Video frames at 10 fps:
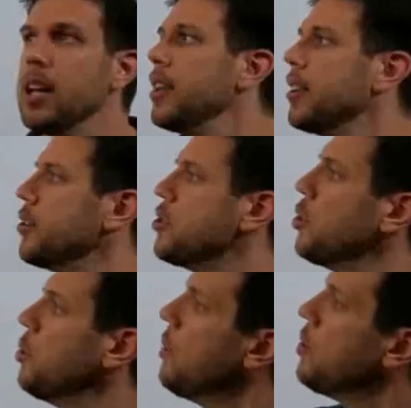The
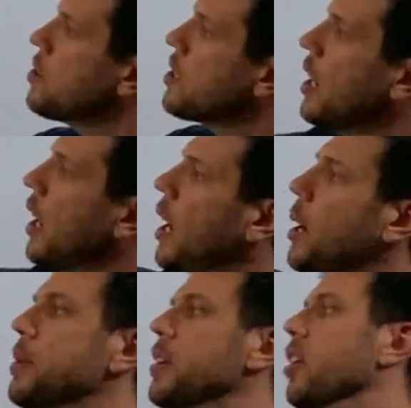two most
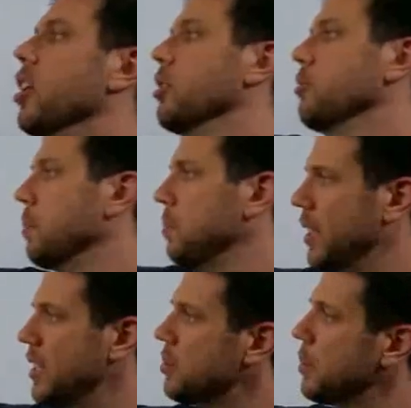common are
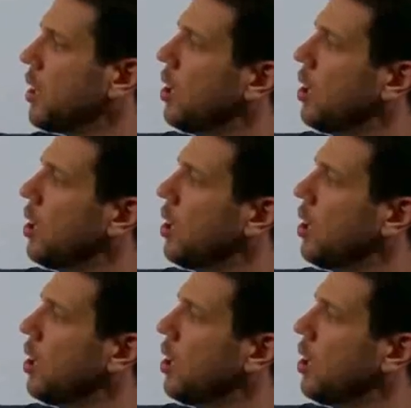replacement